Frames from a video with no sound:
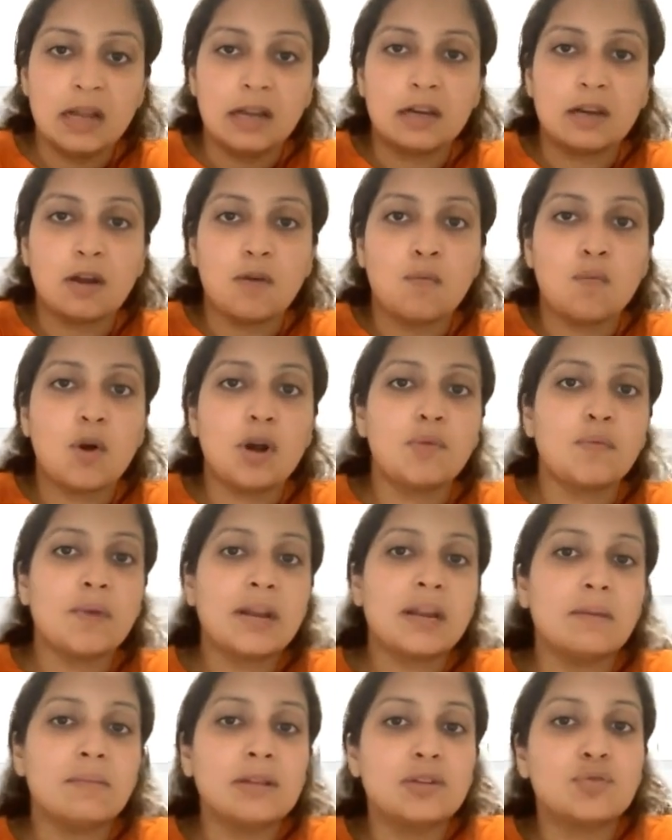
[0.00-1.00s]
Now what
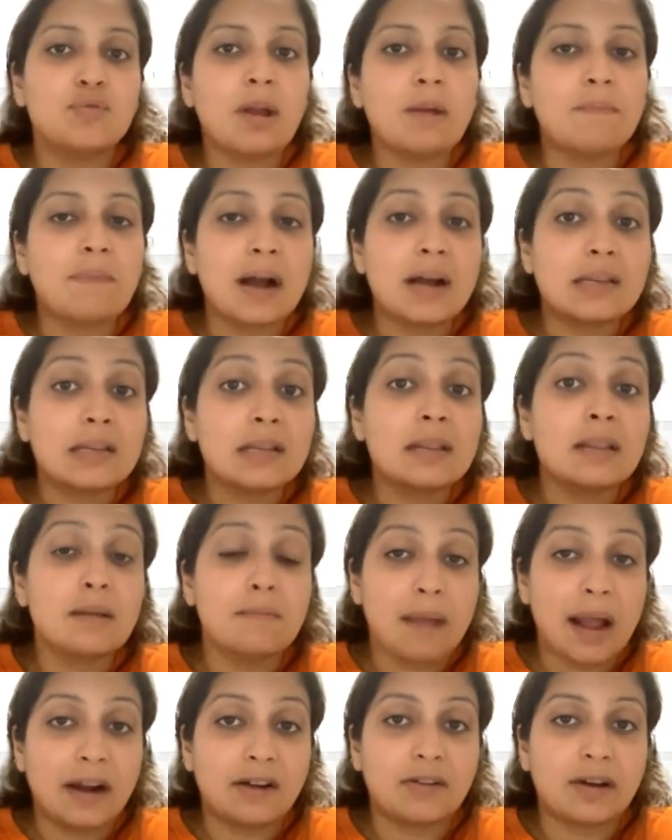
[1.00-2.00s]
variables do I pass in the
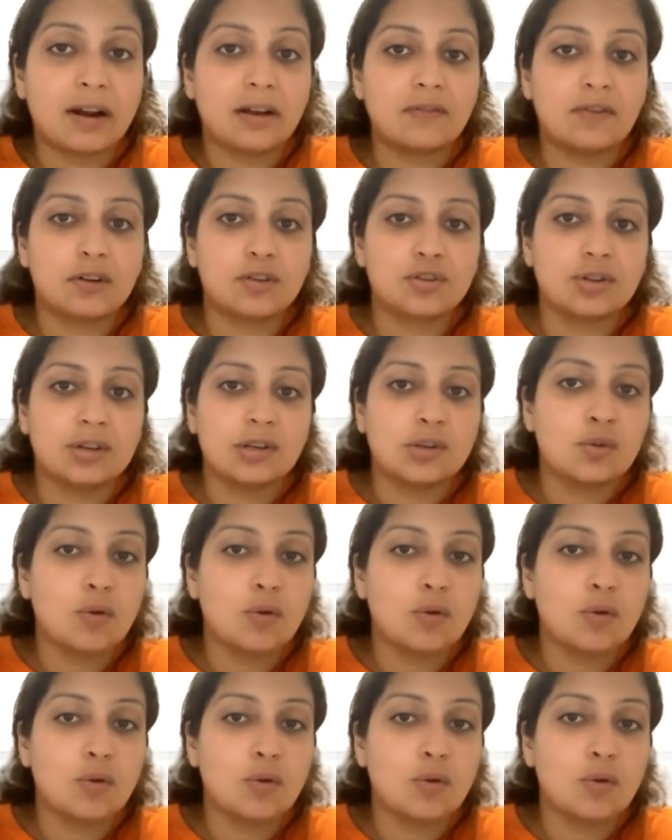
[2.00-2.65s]
backtrack function?